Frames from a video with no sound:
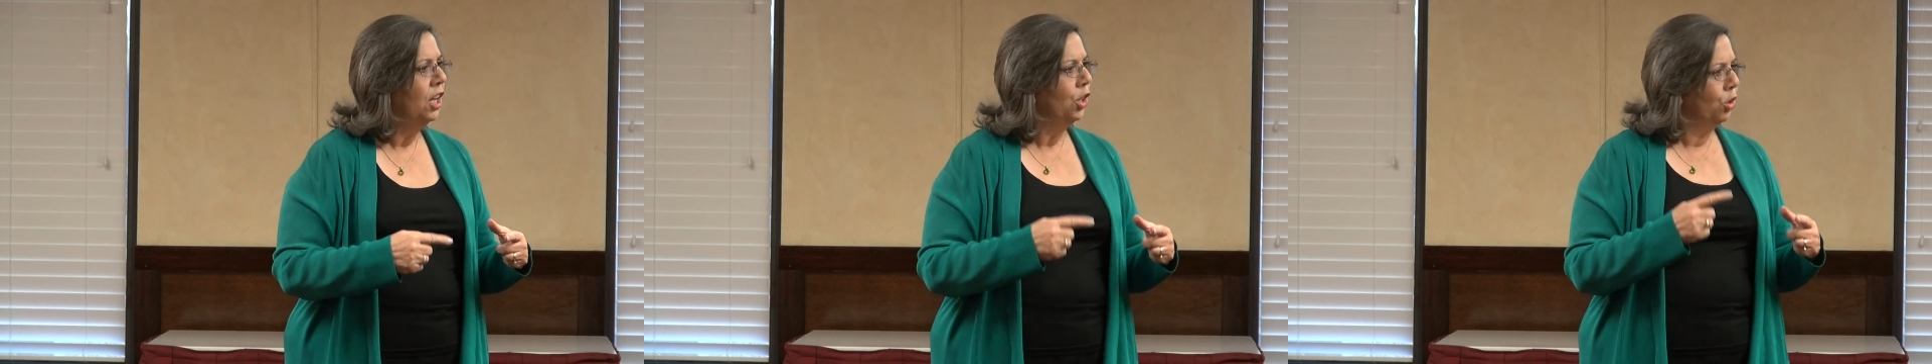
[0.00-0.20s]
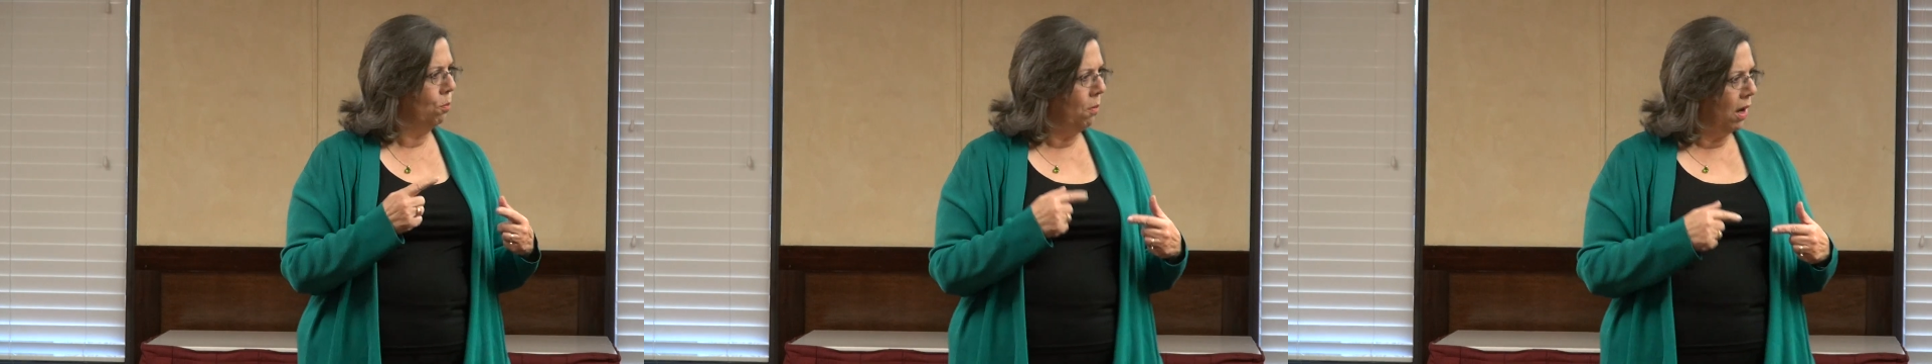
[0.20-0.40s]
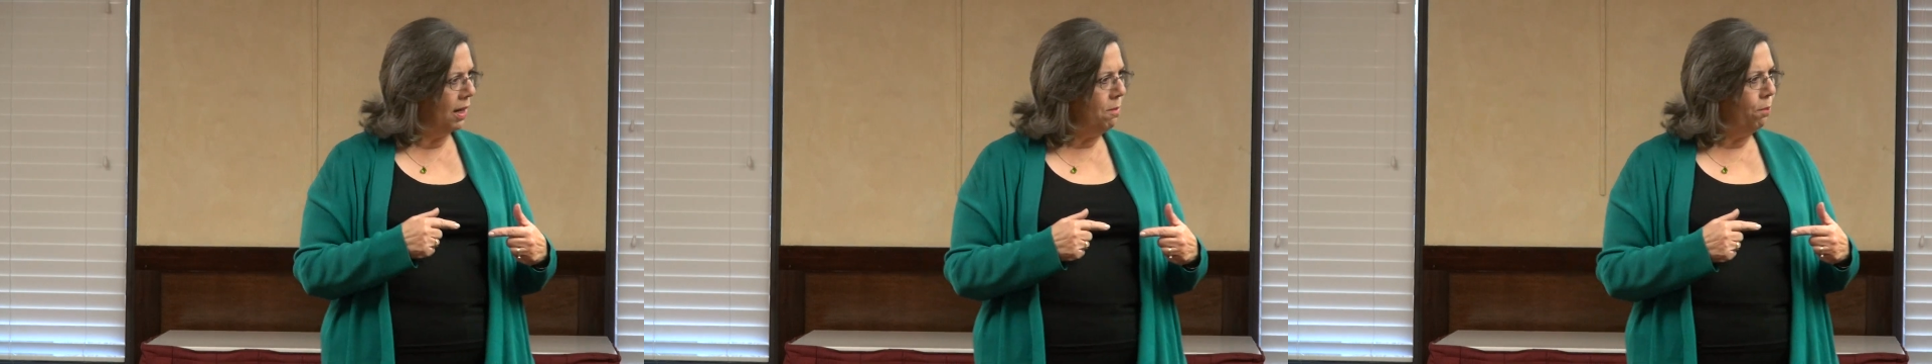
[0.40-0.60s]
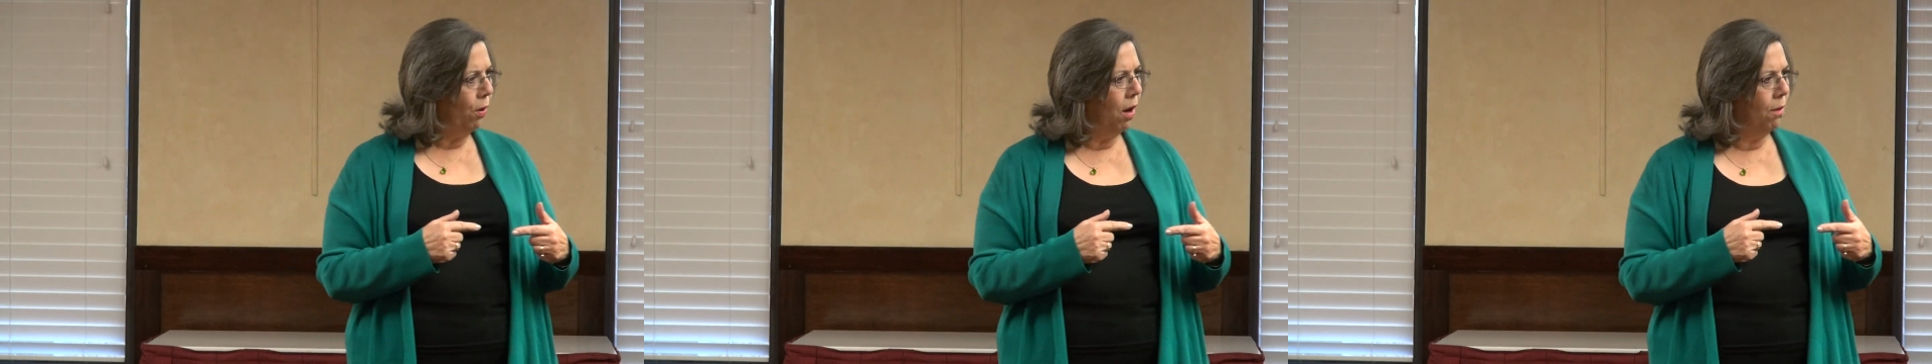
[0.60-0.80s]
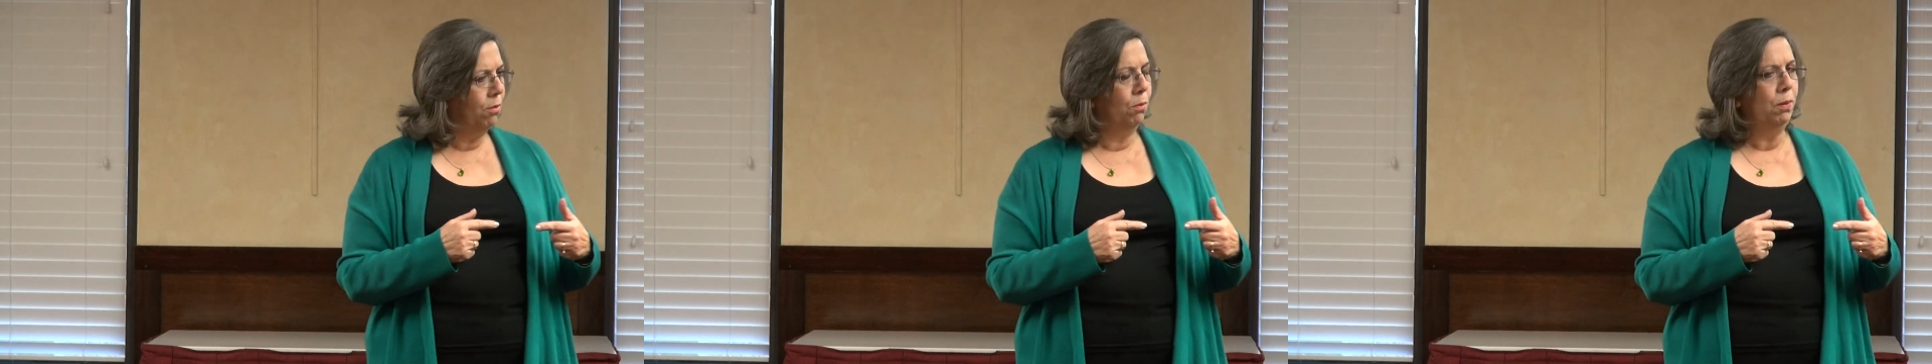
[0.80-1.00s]
your mind
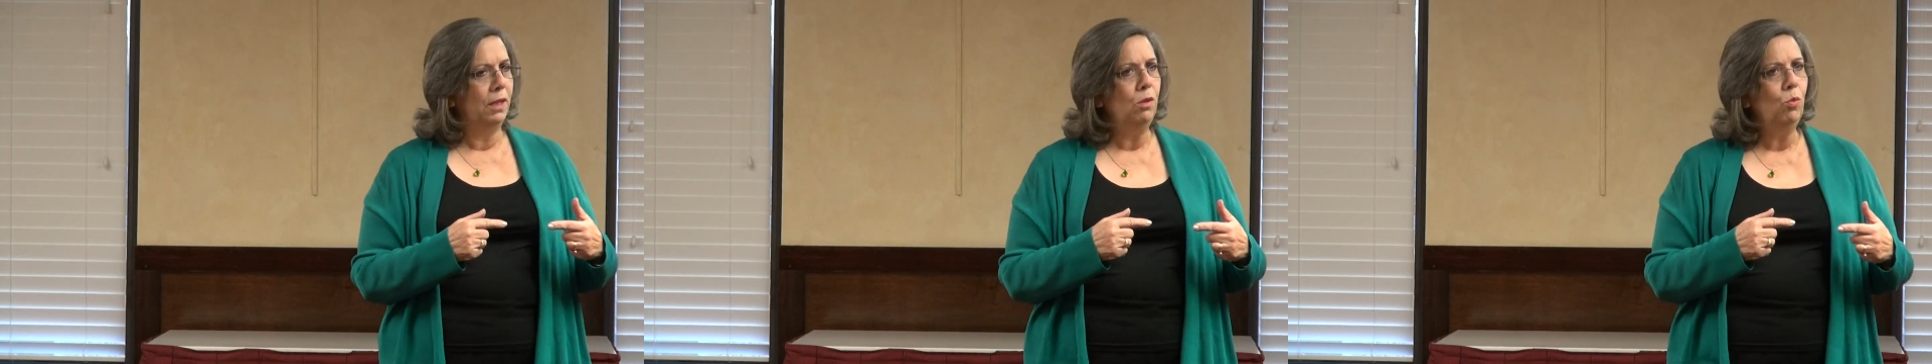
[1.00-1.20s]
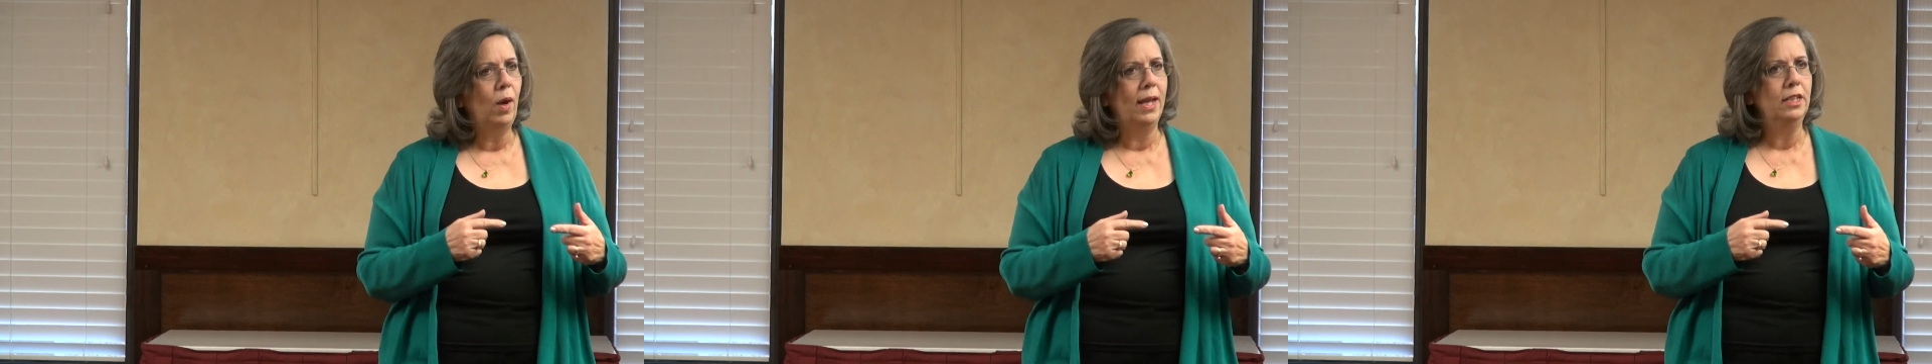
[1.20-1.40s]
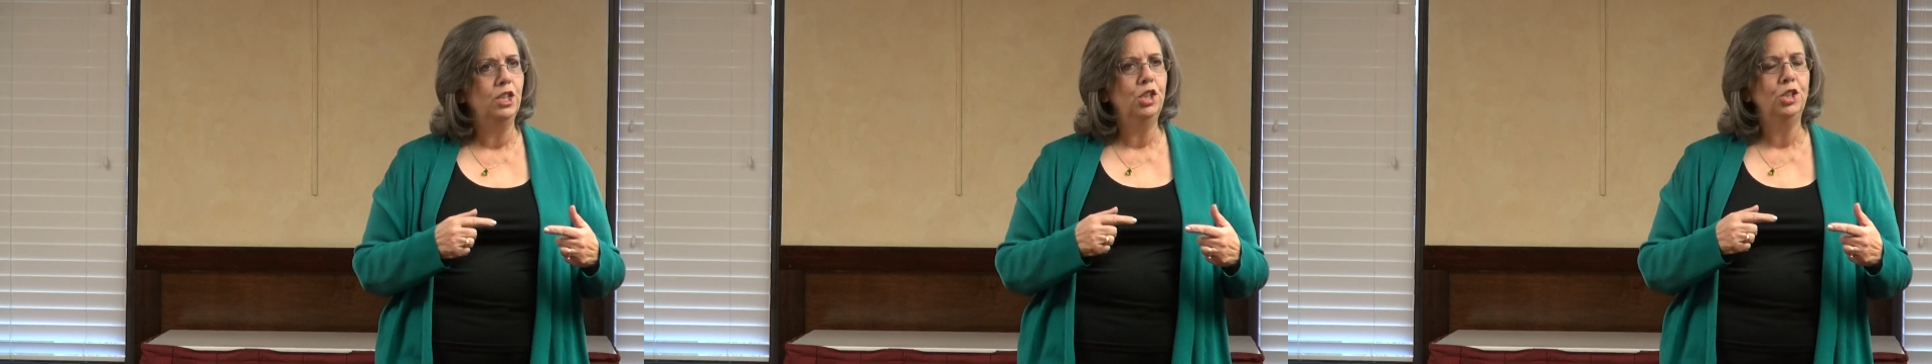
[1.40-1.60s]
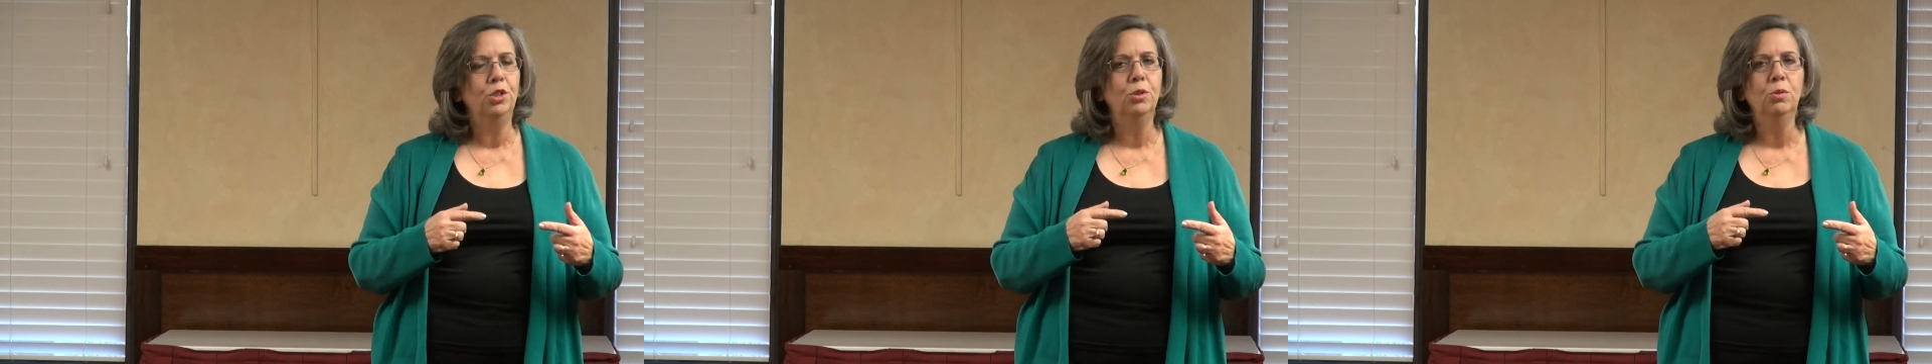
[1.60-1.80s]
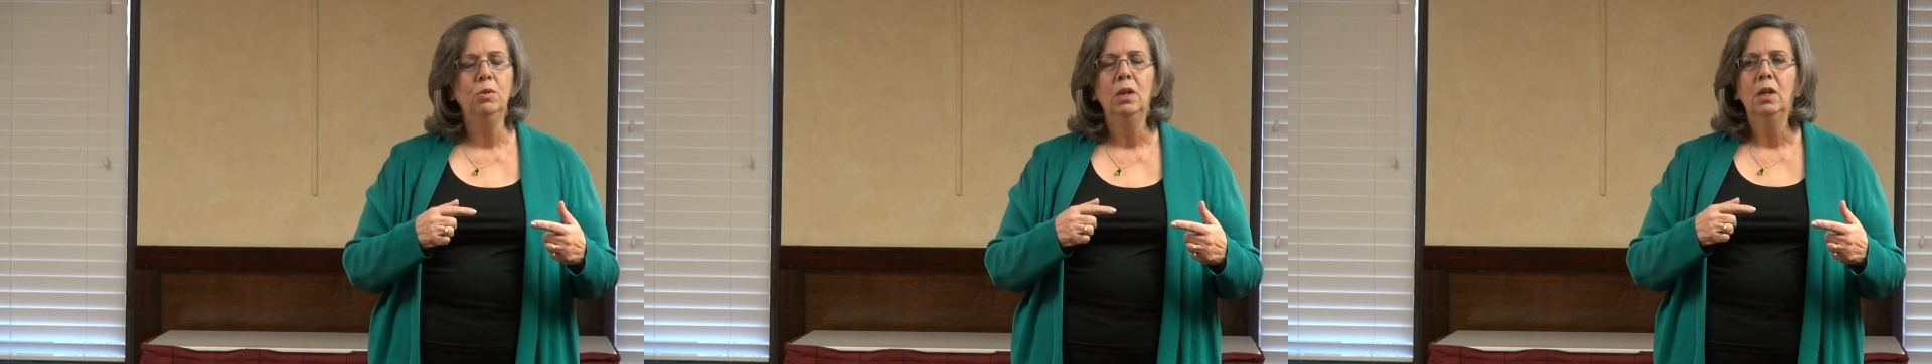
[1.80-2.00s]
probably went
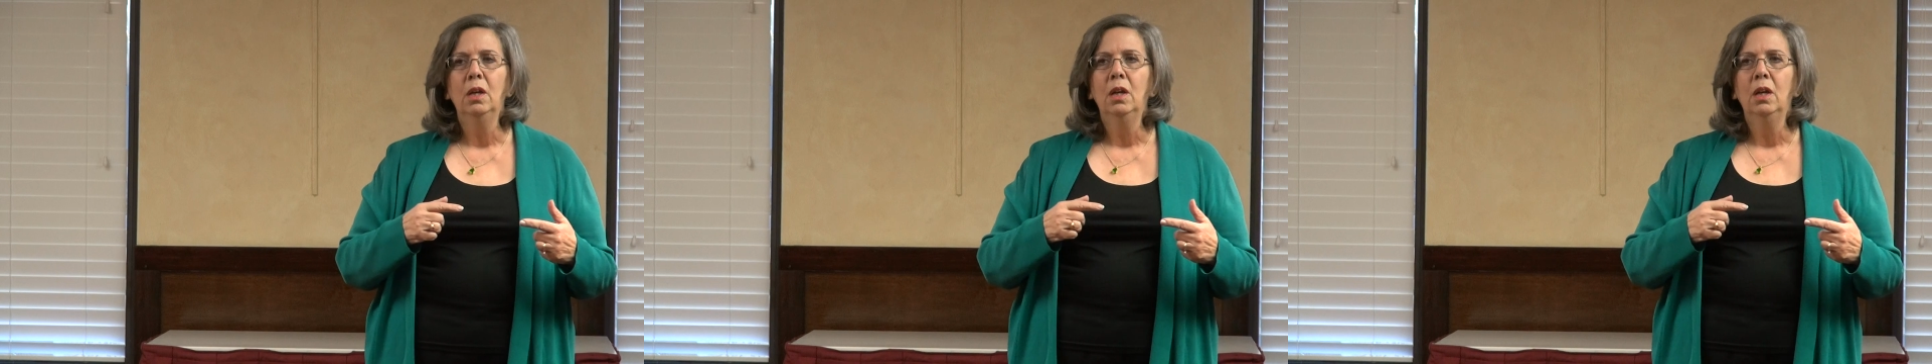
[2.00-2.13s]
to,